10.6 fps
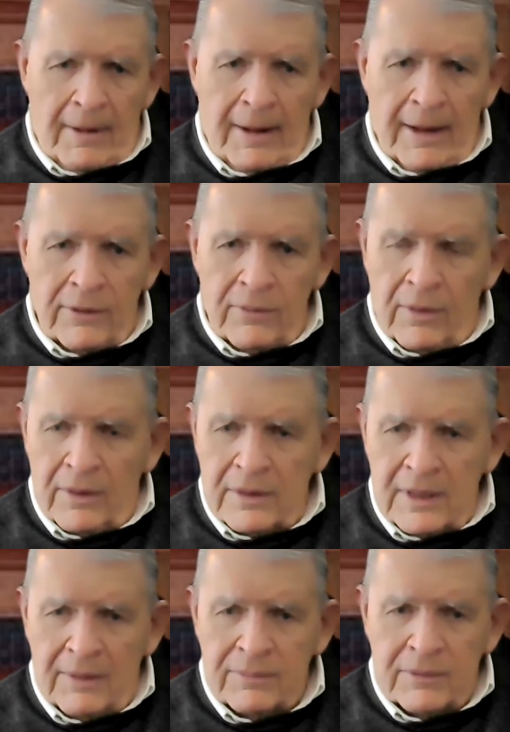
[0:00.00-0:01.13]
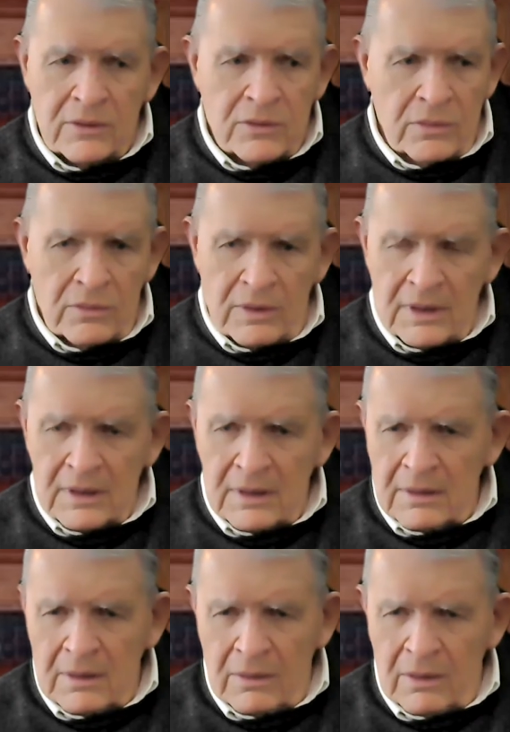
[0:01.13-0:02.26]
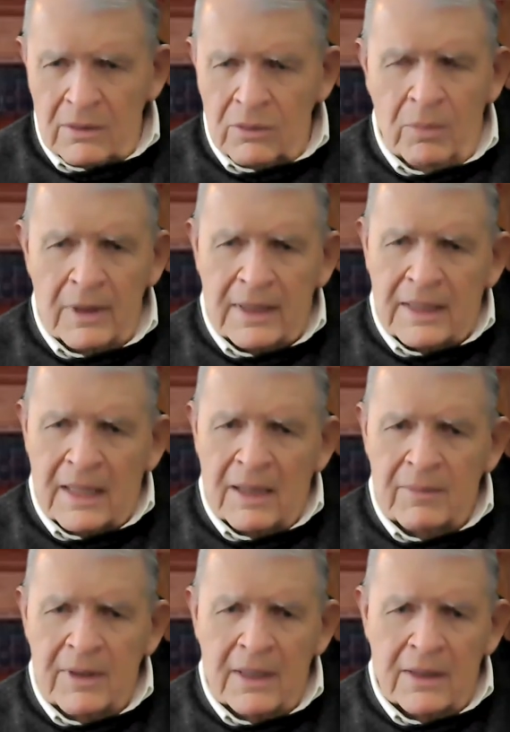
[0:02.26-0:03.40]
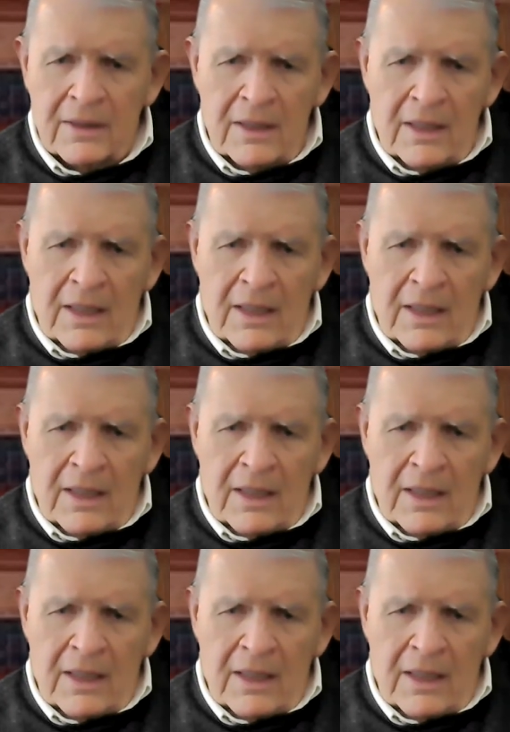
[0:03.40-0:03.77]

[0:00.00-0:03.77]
and you are adapting to a global economy and